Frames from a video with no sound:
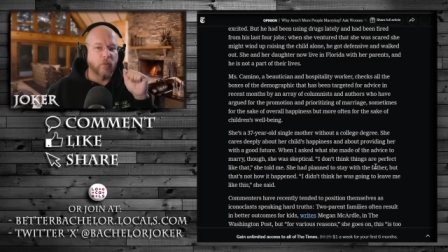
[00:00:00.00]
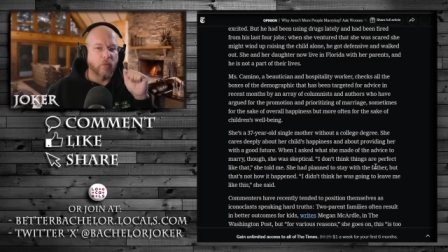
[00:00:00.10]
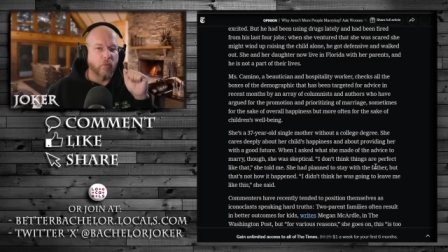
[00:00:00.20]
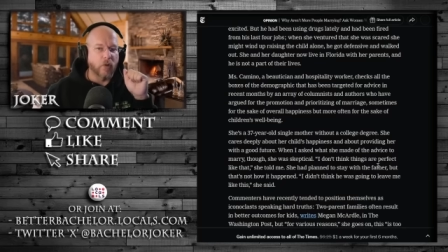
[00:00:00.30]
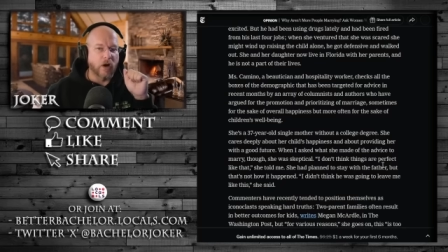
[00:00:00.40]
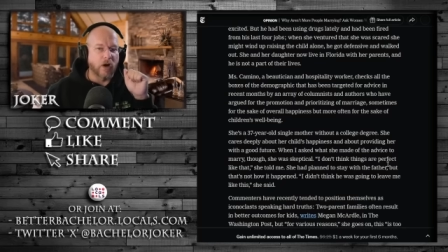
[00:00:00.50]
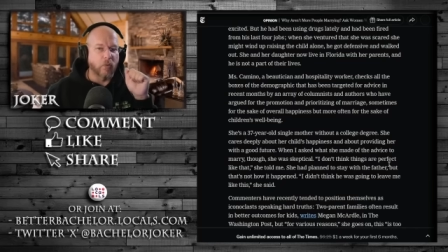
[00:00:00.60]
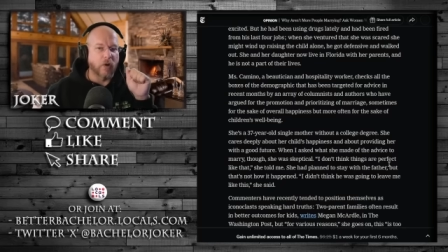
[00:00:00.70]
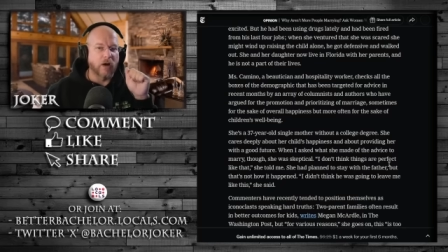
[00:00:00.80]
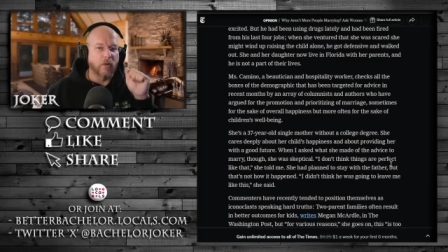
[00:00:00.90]

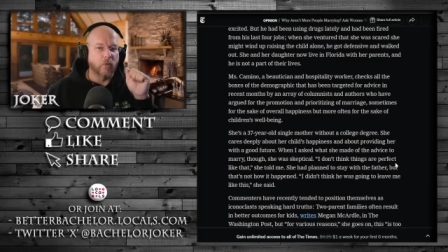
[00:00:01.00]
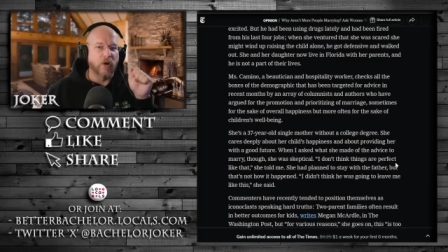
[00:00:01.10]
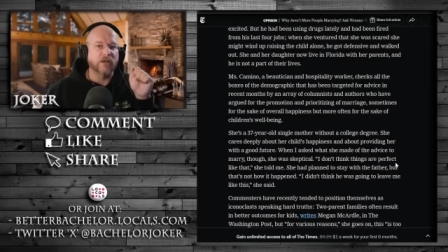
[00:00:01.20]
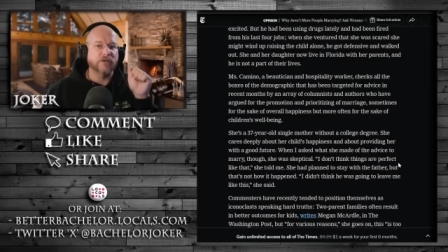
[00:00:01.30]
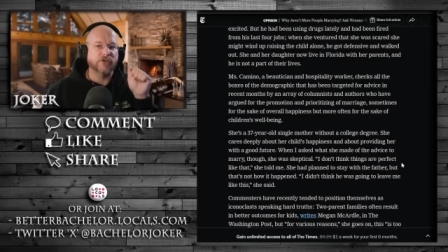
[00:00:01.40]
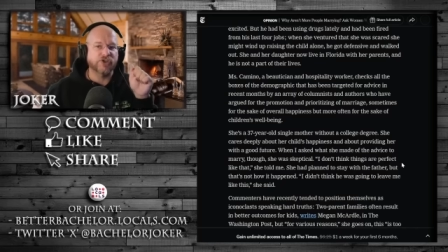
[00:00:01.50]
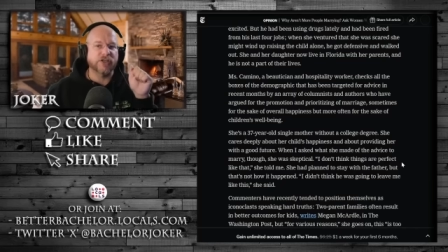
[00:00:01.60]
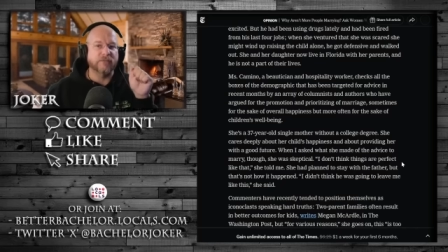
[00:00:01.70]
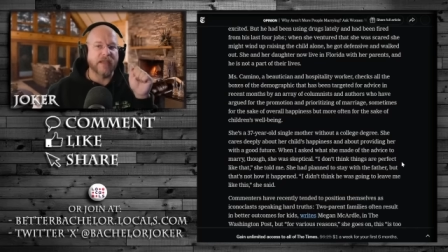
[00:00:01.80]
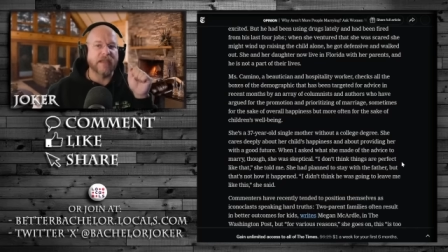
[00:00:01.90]
what
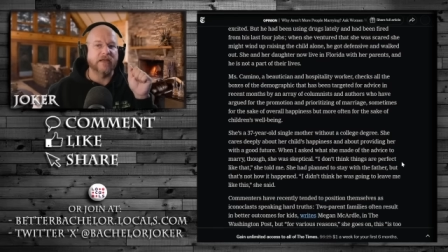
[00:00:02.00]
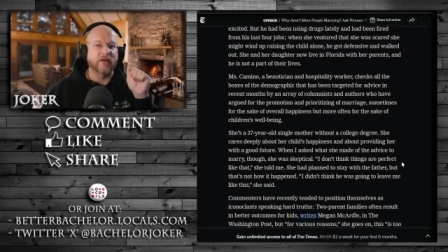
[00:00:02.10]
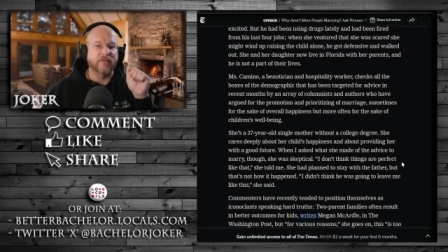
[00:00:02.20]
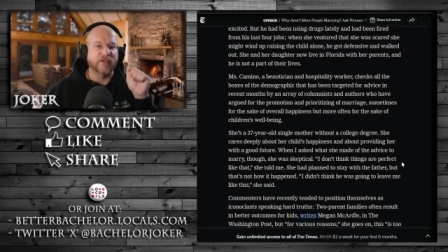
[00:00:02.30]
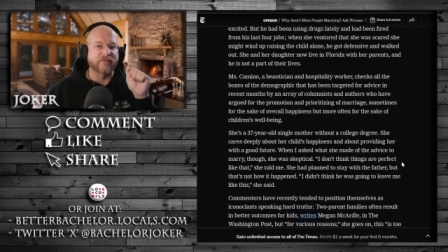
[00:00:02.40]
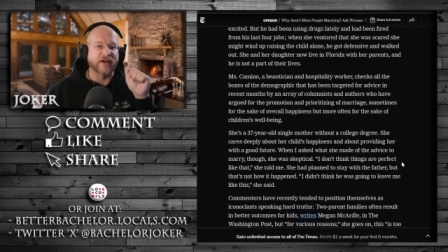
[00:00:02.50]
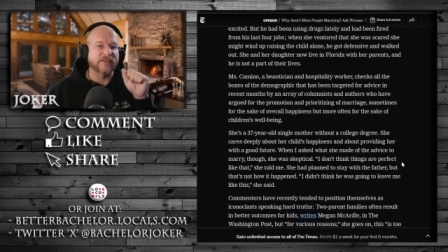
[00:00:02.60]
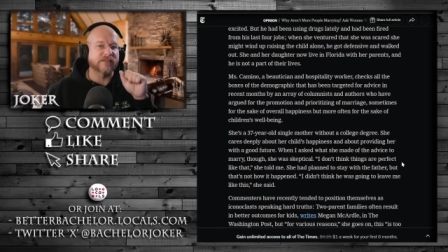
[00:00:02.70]
she made of the advice